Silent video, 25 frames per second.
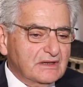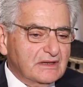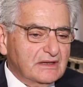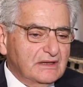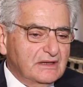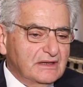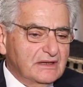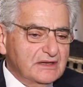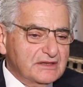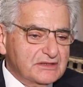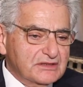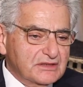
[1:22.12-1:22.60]

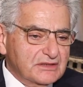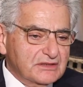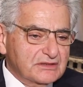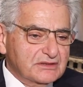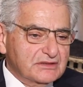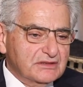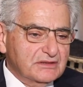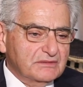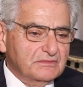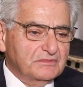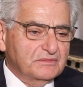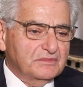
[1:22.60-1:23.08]

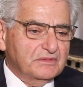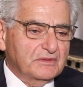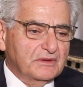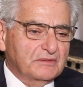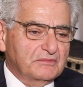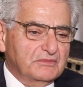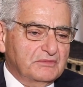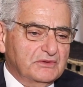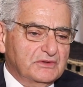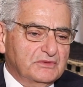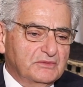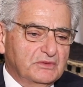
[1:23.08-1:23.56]

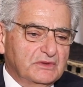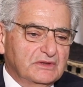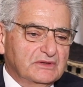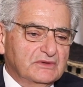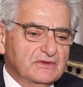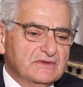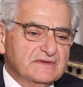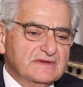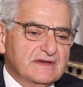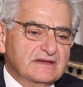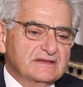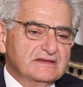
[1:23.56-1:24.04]
relationship between
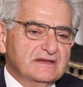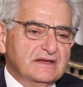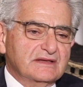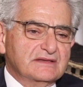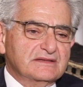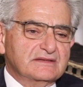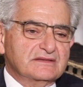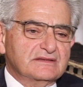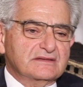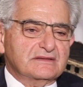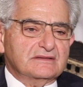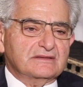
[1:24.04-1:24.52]
the
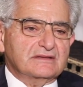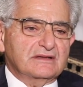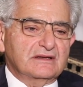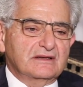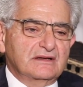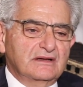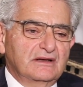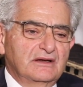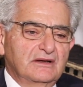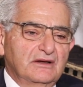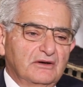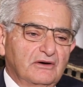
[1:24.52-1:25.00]
success
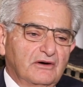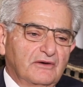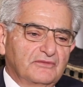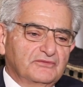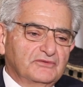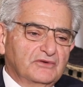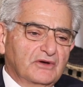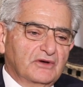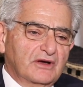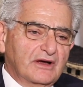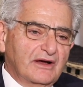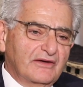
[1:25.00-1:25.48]

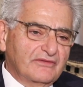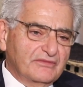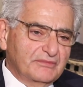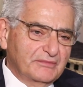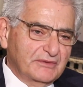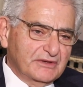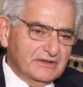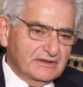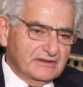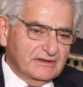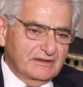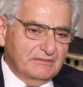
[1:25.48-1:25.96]
of the
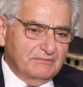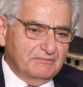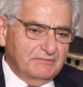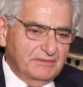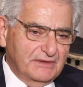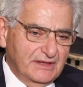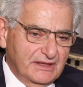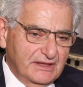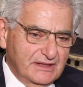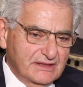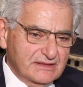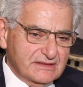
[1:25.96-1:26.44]
government in
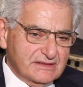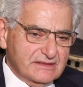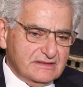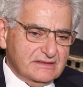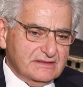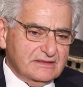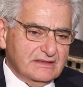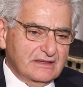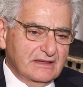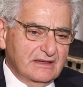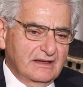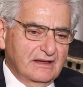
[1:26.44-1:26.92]

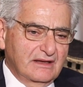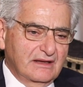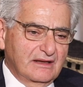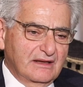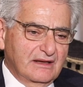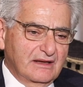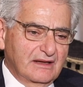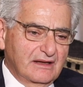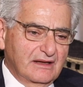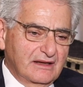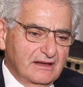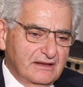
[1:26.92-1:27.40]
place
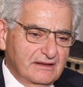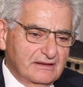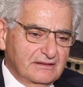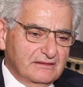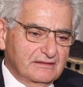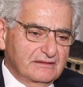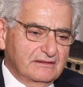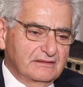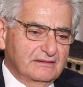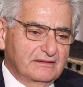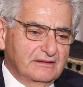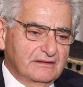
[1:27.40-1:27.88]

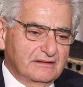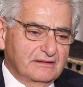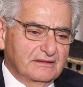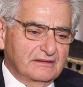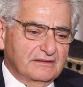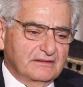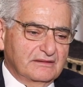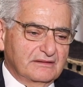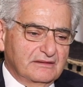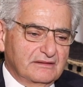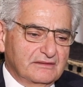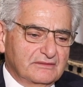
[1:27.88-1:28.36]
and
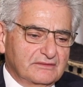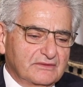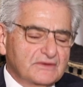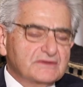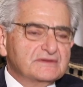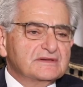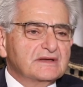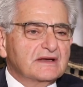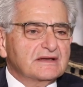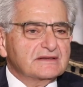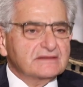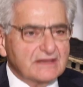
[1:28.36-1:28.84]
the
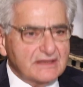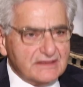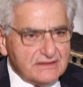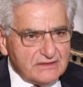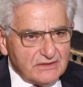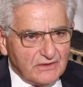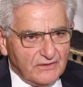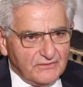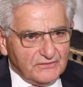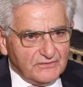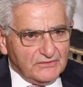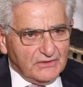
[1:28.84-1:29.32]

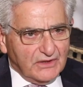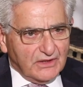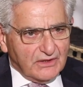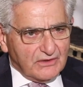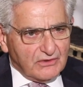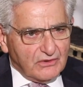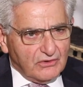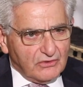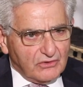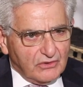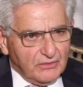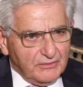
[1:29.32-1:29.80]
success of the
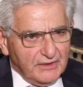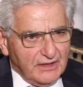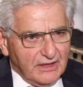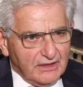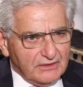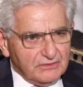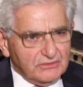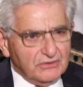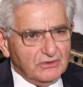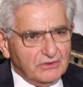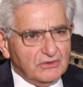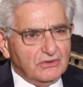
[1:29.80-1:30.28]
economy
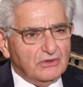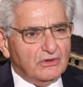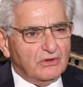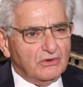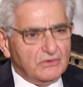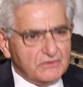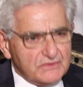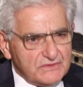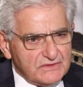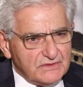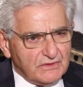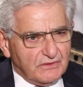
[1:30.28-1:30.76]
and the
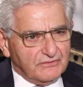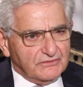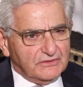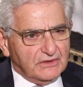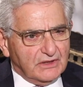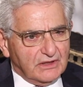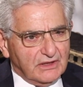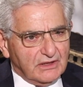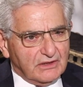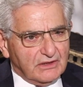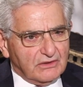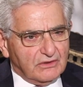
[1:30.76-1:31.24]
growth of
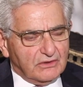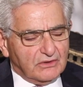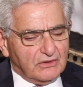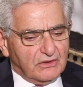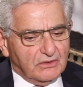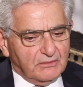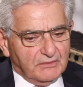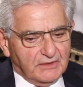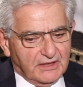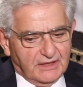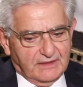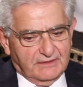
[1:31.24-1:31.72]
the
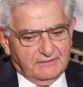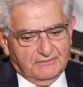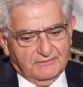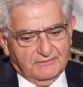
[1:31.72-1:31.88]
economy.